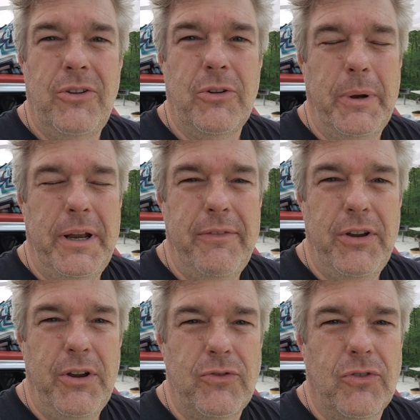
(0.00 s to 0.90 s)
So we didn't
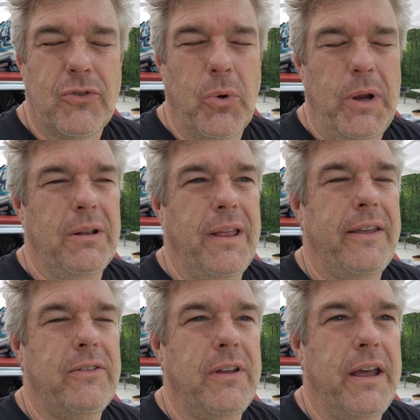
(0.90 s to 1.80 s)
even use the screen
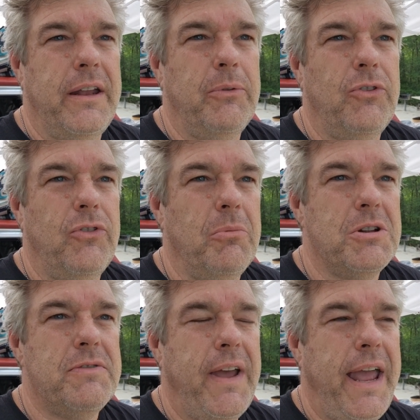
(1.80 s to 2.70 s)
last night. It was just too
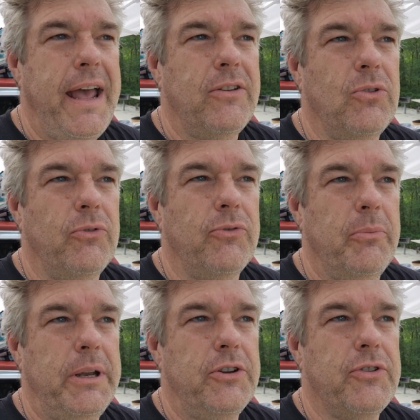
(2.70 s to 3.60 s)
much of a hassle for
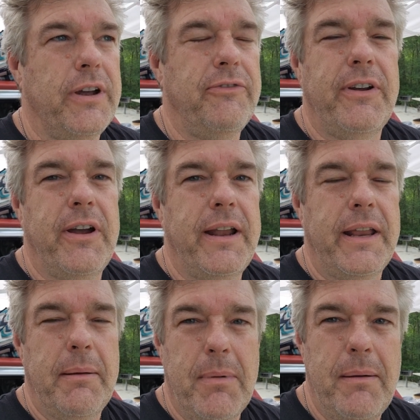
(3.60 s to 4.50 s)
me to try to figure out how
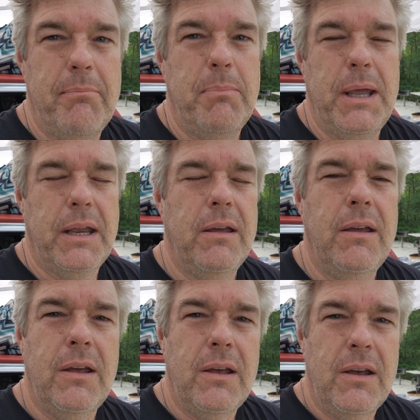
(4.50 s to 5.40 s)
to get my big,
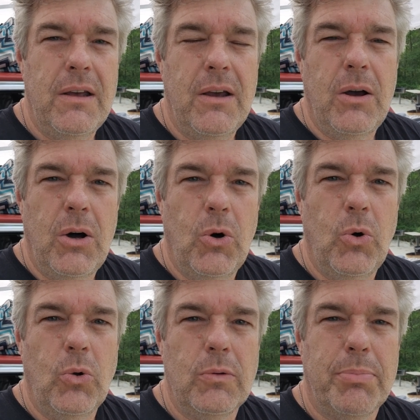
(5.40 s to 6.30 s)

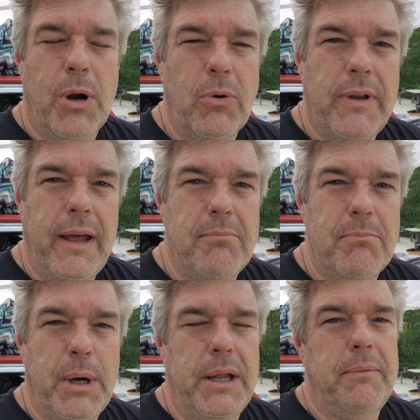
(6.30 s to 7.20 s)
old, broke down
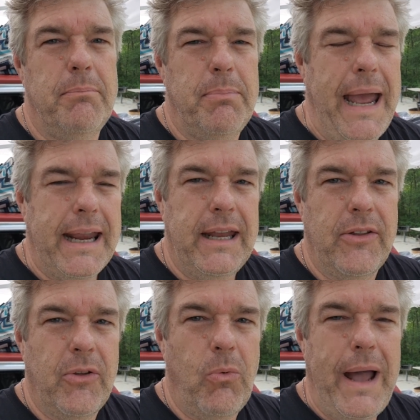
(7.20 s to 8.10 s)
butt back
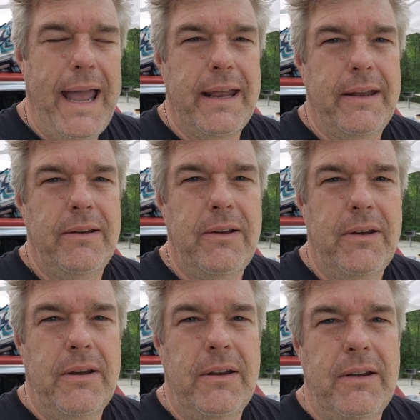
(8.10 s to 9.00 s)
into the wagon
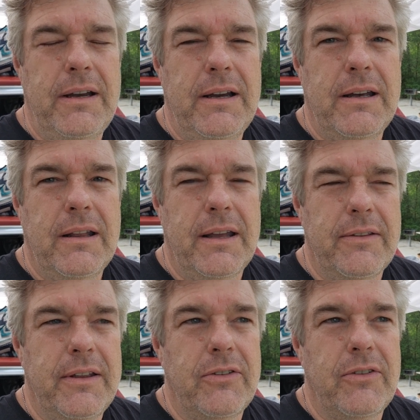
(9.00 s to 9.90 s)
uh,
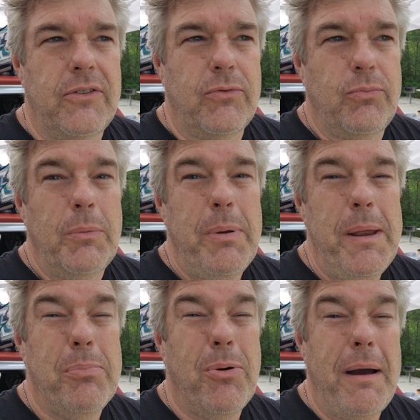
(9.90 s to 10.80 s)
like this. It would
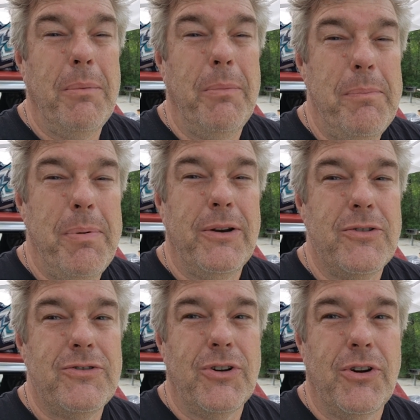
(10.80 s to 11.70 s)
be probably better
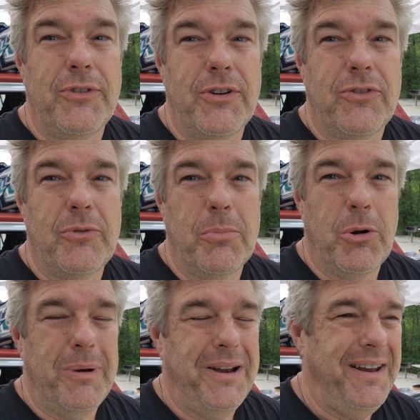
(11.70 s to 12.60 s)
served in a Suburban.